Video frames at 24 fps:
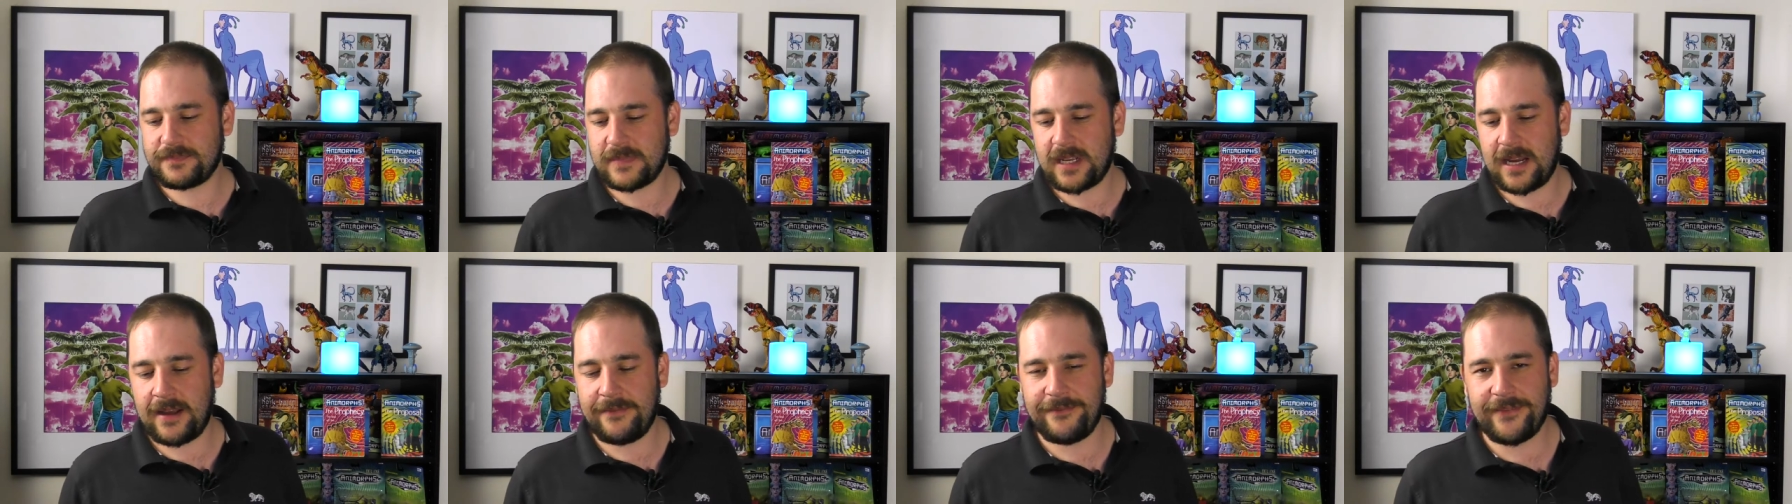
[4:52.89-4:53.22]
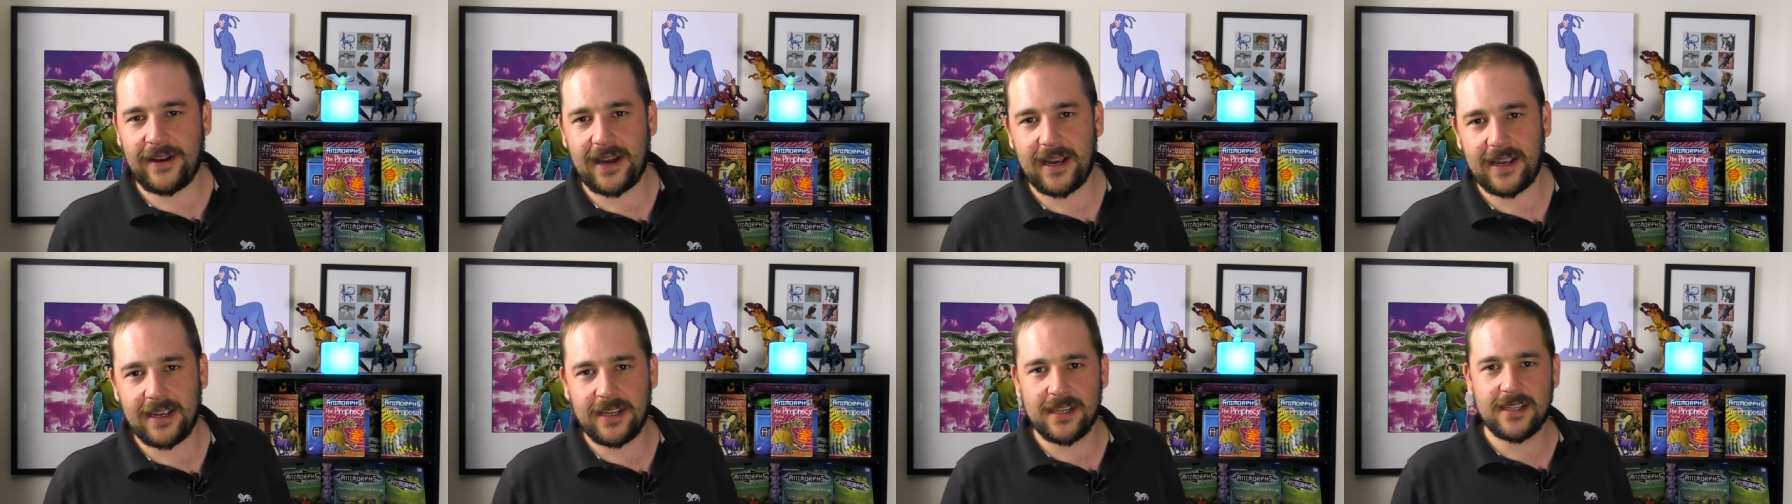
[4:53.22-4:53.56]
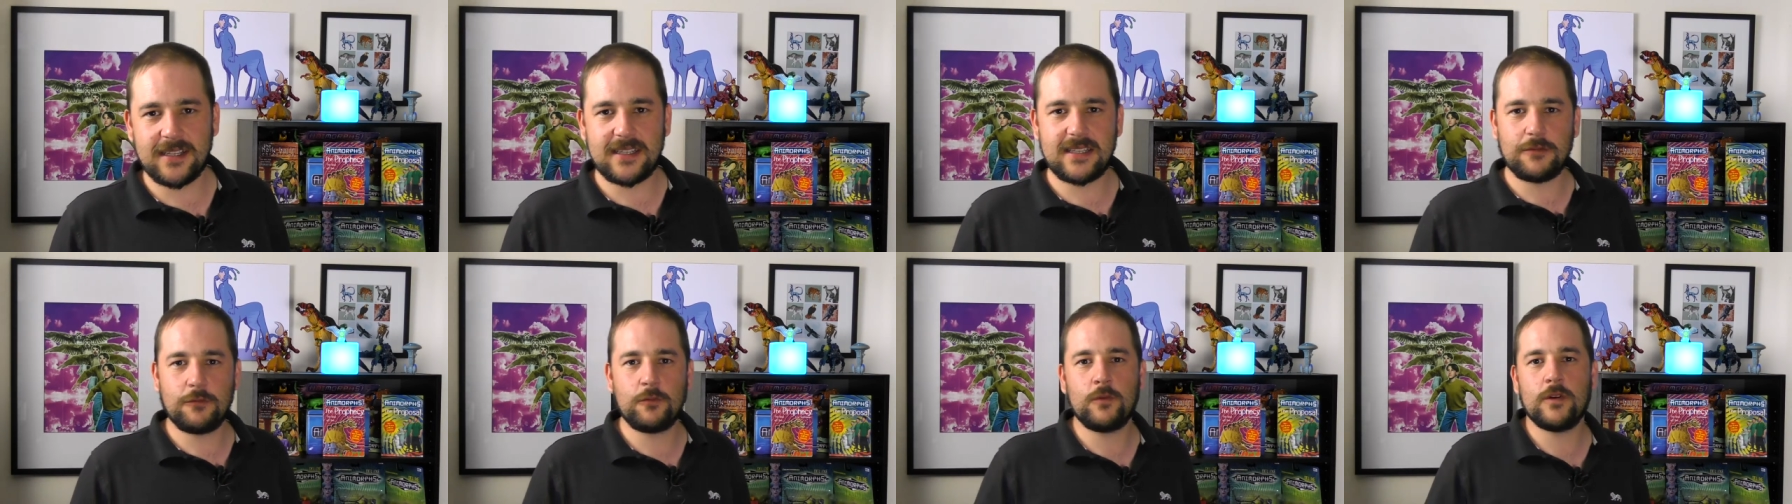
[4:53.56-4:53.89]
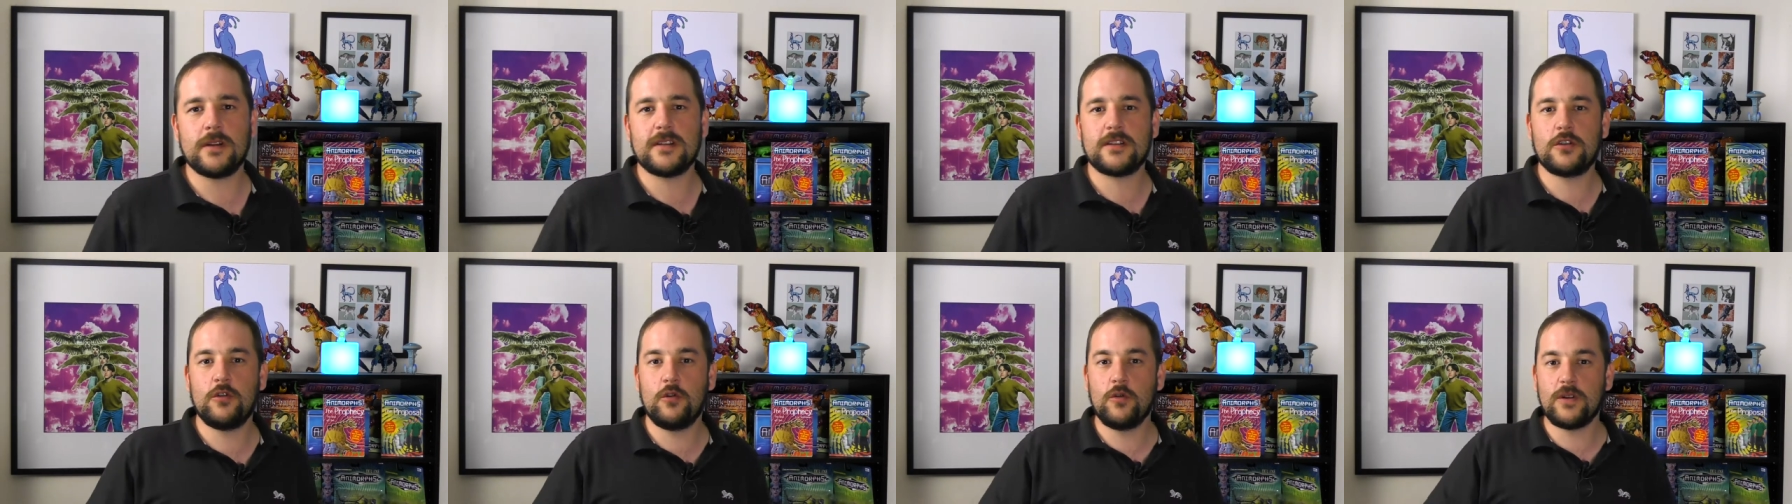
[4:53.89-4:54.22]
and that is
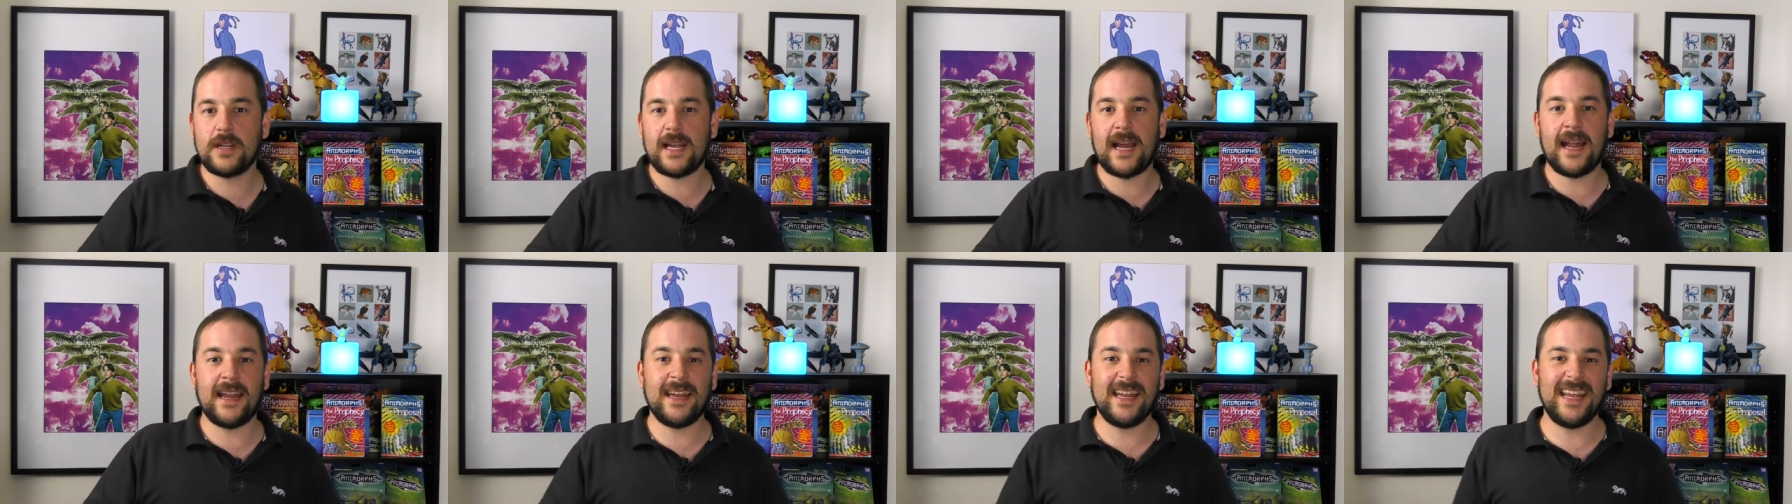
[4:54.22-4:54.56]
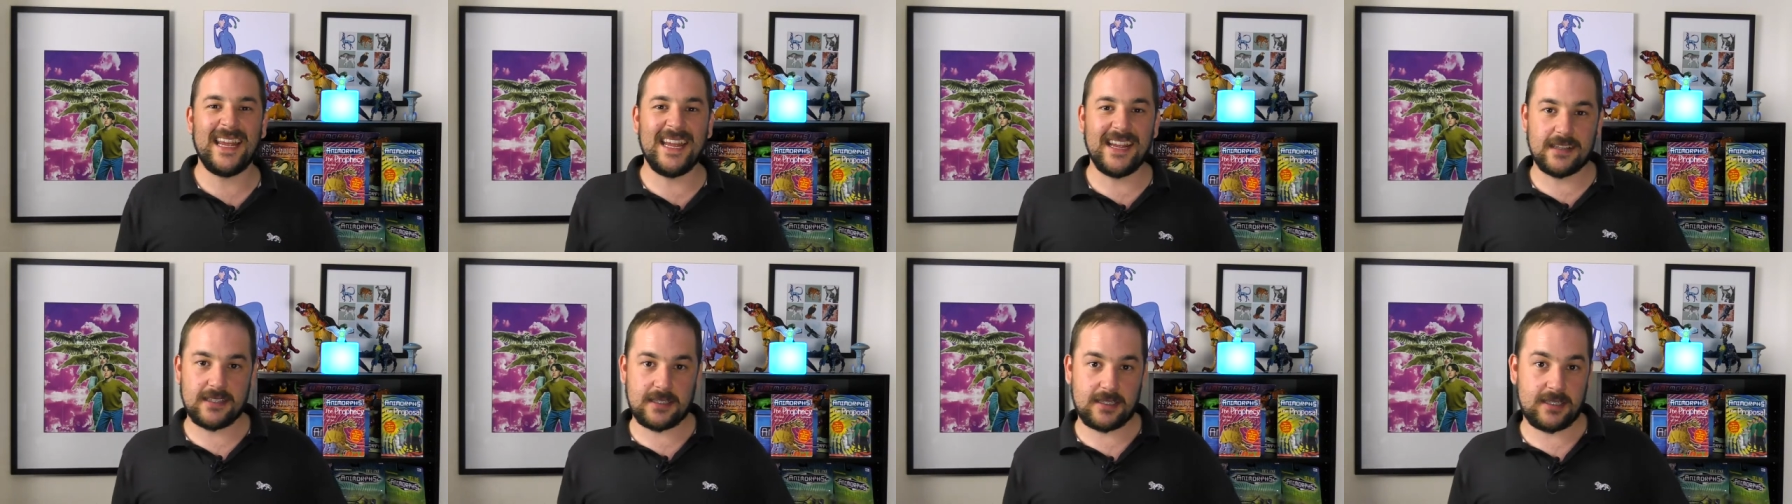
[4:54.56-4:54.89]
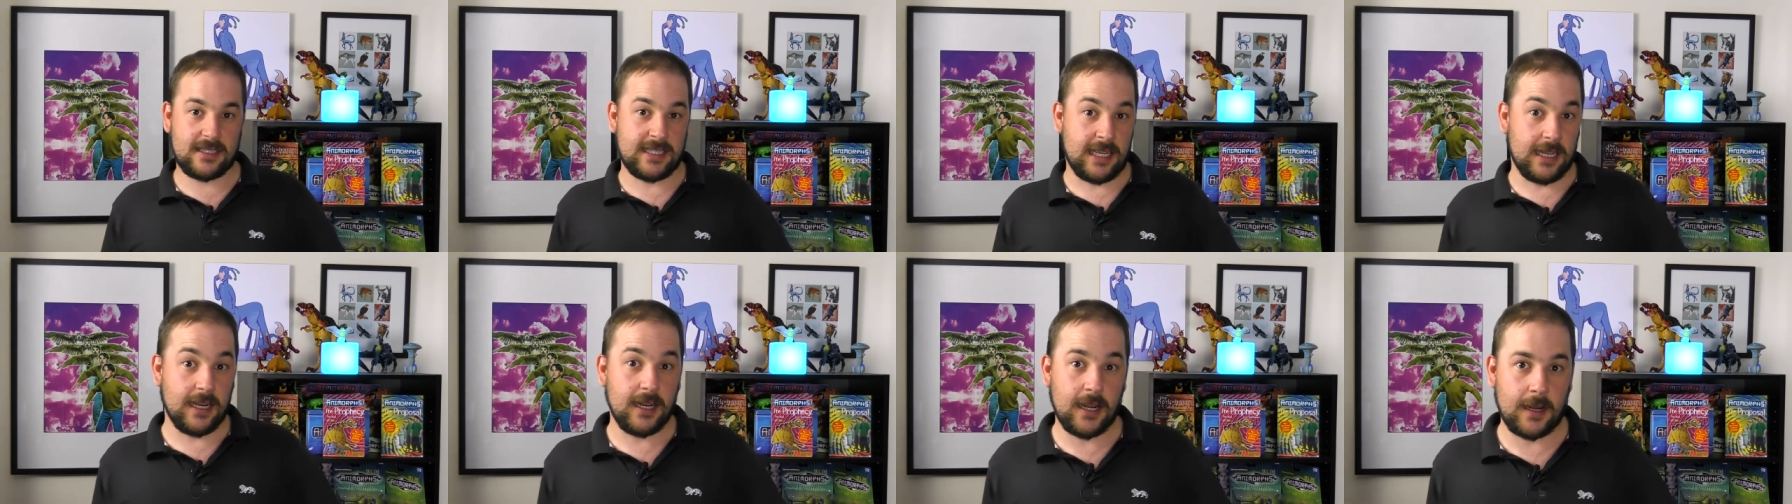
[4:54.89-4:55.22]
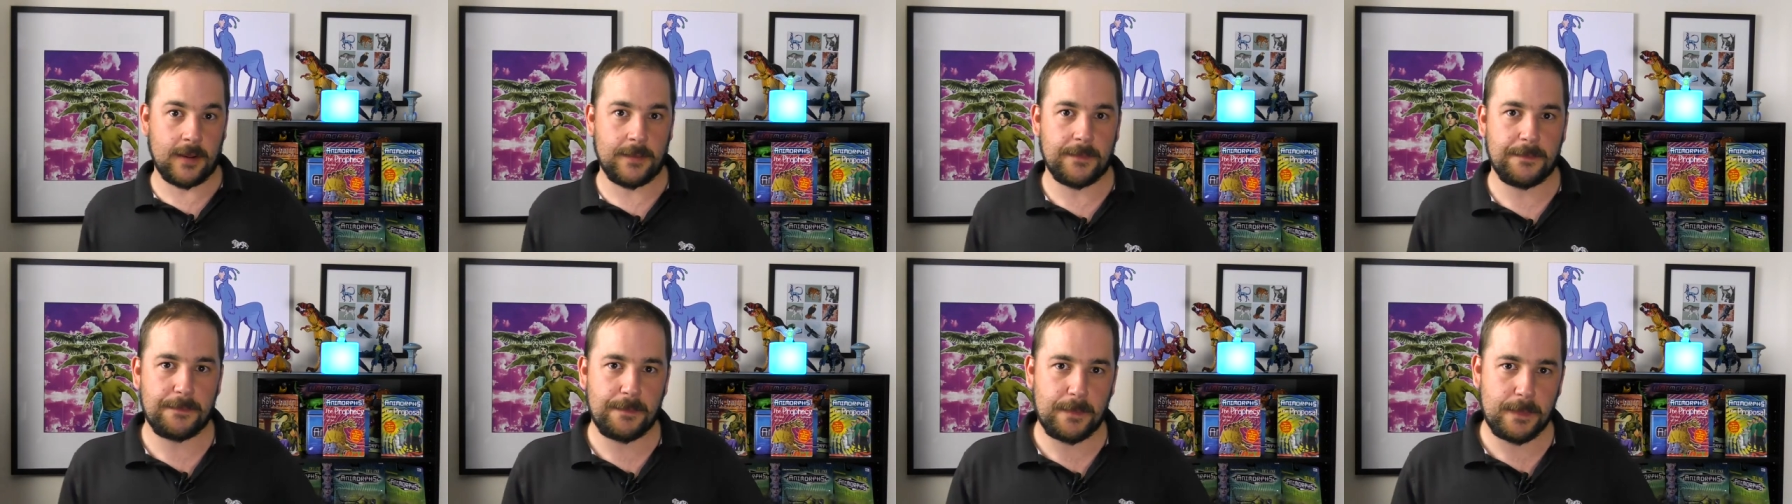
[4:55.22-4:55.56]
what's called an Ixcila.